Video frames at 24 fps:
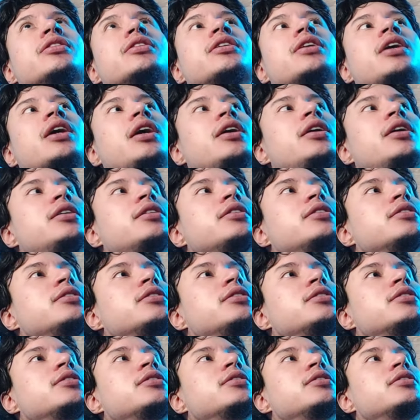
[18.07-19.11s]
God,
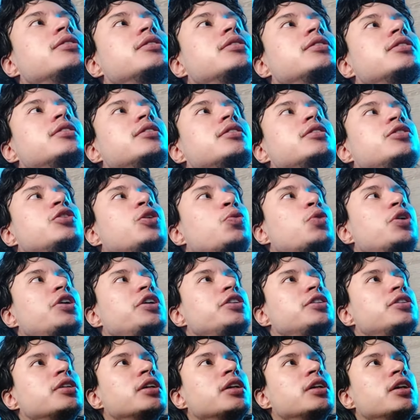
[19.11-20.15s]
no
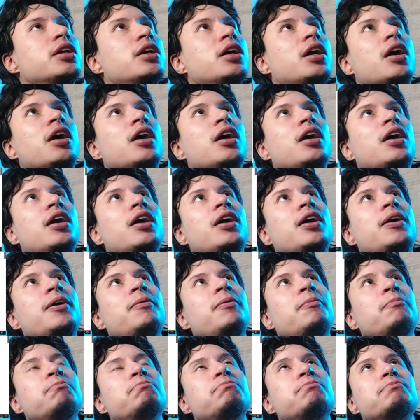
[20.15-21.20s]
worries.
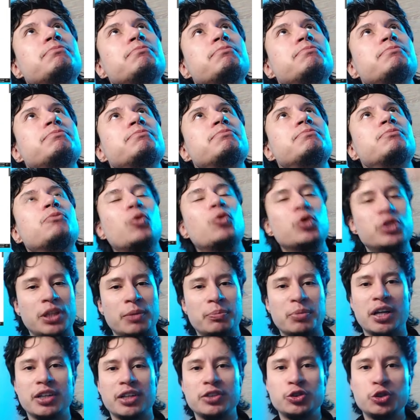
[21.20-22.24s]
Um, what's up,
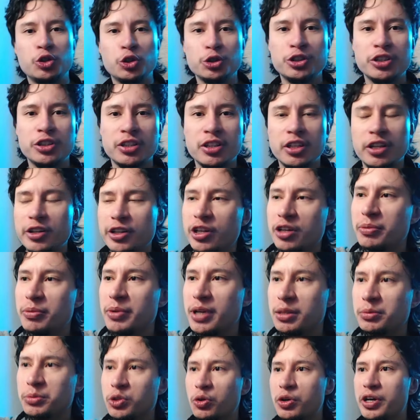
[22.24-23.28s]
guys? George the Cloud here. My
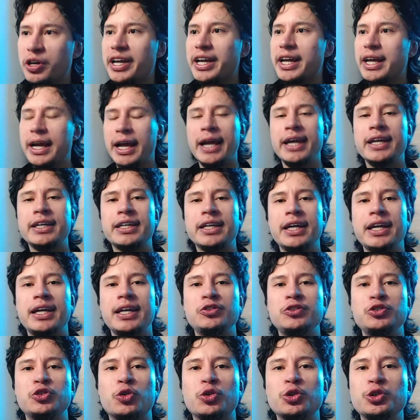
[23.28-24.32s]
name's Jorge, aka
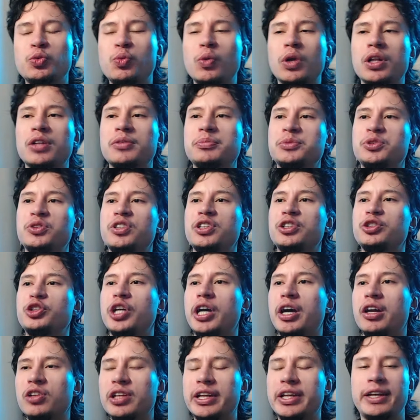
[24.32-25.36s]
George. Welcome to the
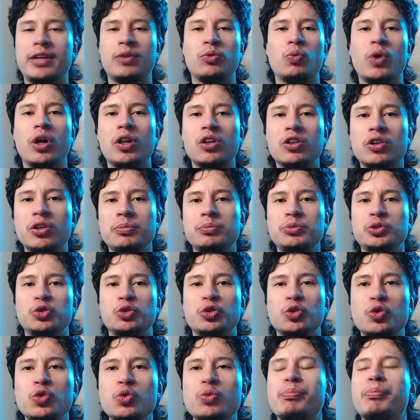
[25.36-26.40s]
channel and welcome
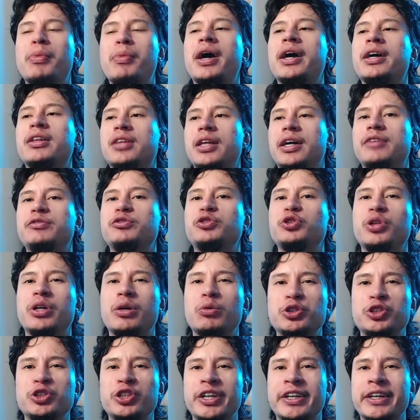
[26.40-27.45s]
to my life. Today
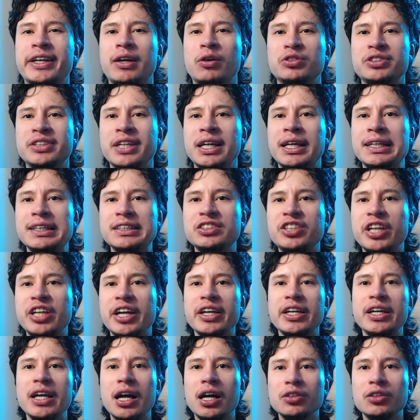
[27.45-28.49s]
we're checking out
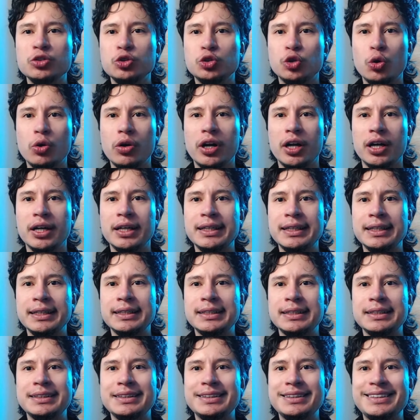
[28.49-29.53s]
Teya Dora,
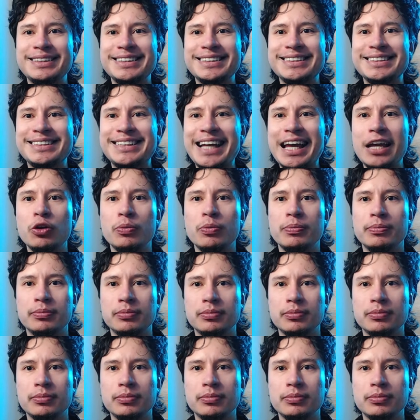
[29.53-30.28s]
the Xenom.